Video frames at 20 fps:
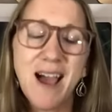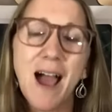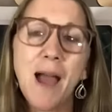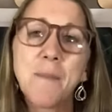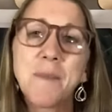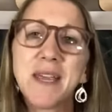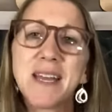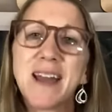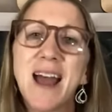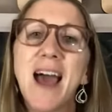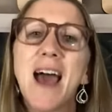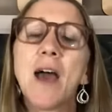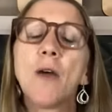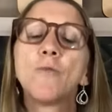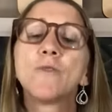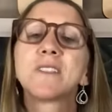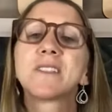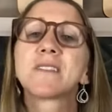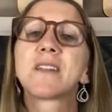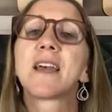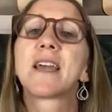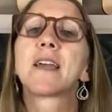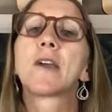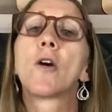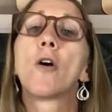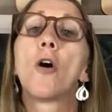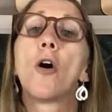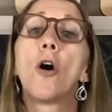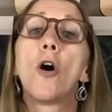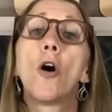I mean, I was like
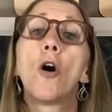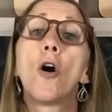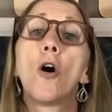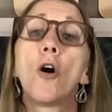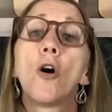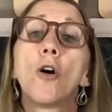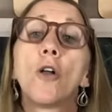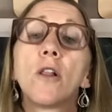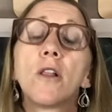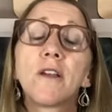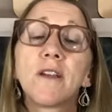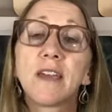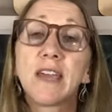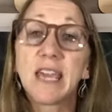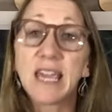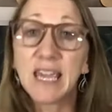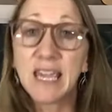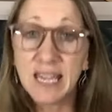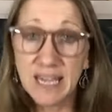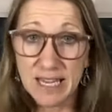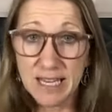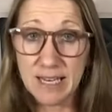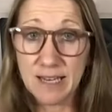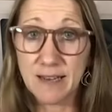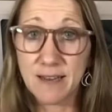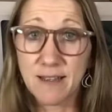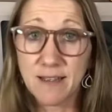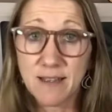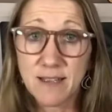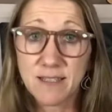all
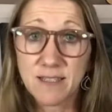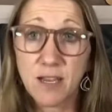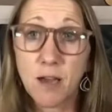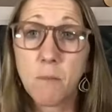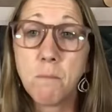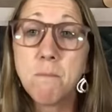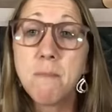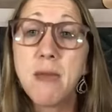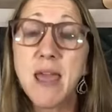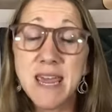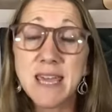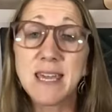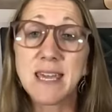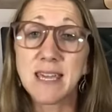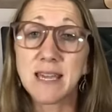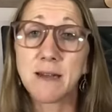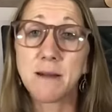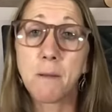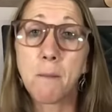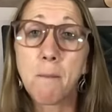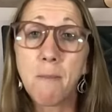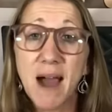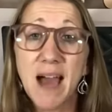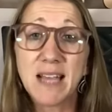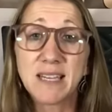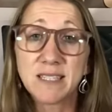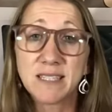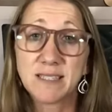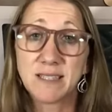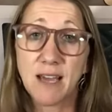in to making
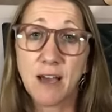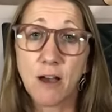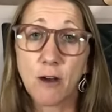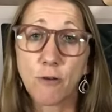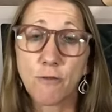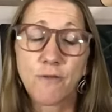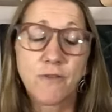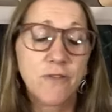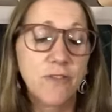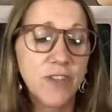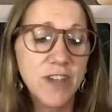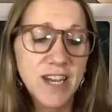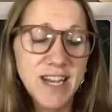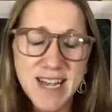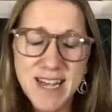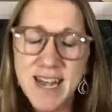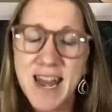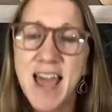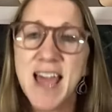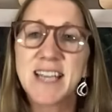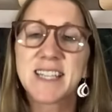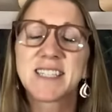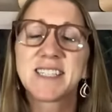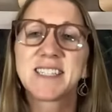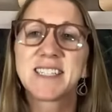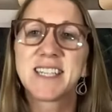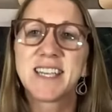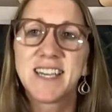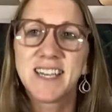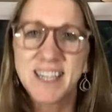myself the
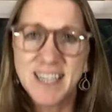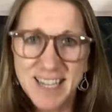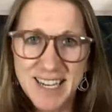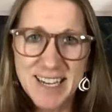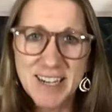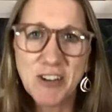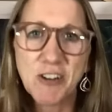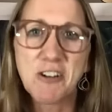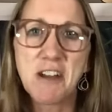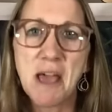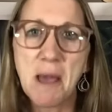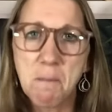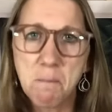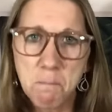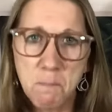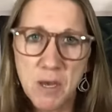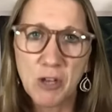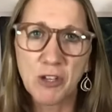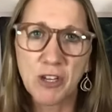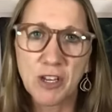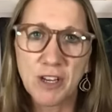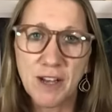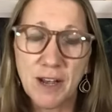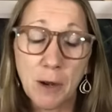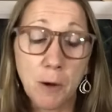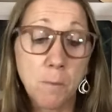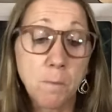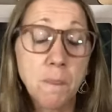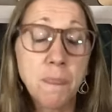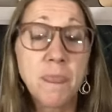next internet
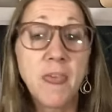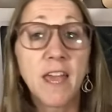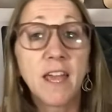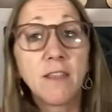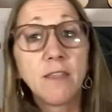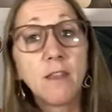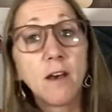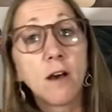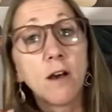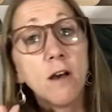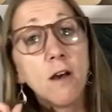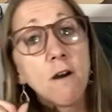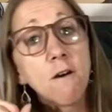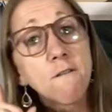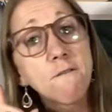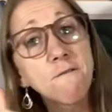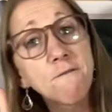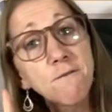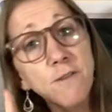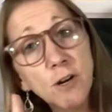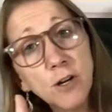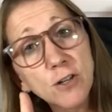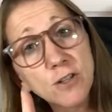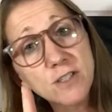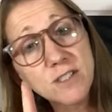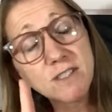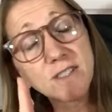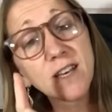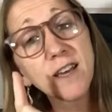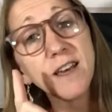millionaire and the
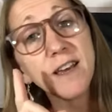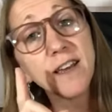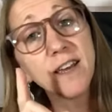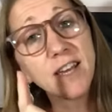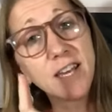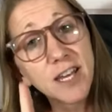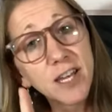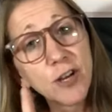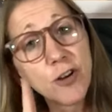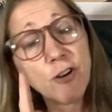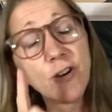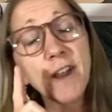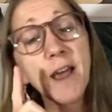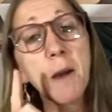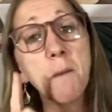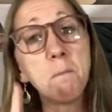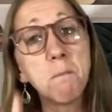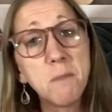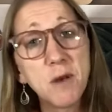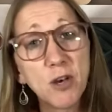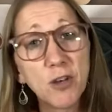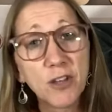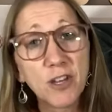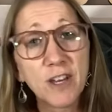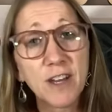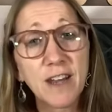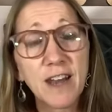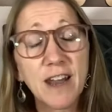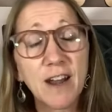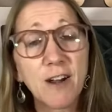first internet
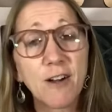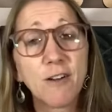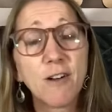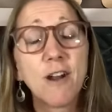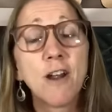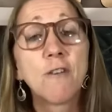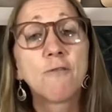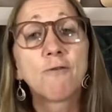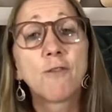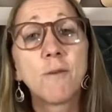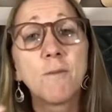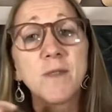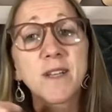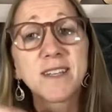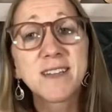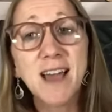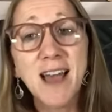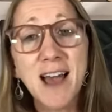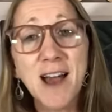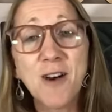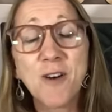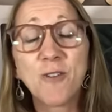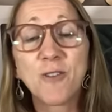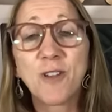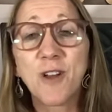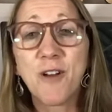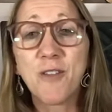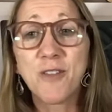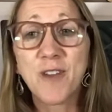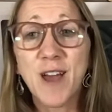millionaire from the
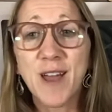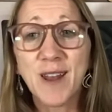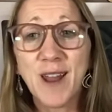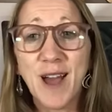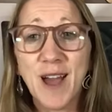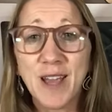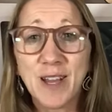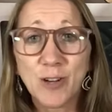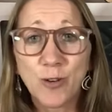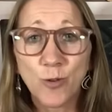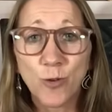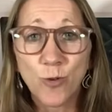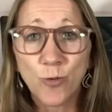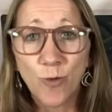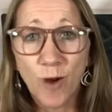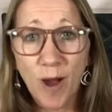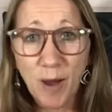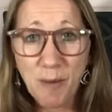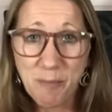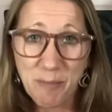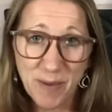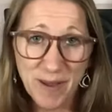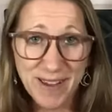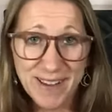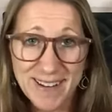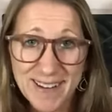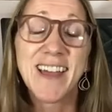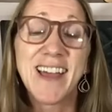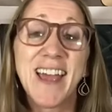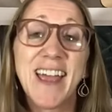town that I grew up in.